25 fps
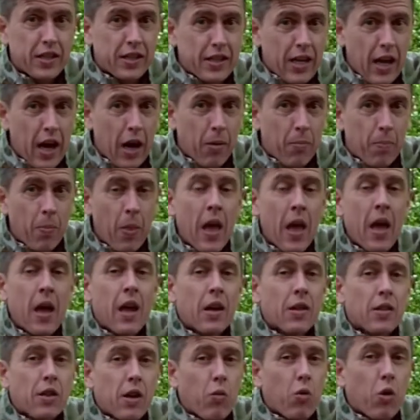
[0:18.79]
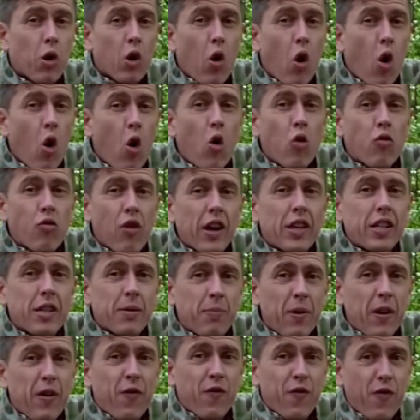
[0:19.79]
Now, there will already
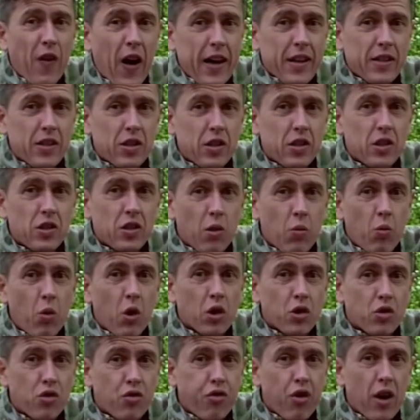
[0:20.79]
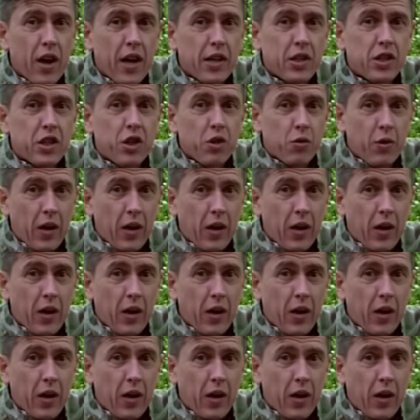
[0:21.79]
be factors on what trades you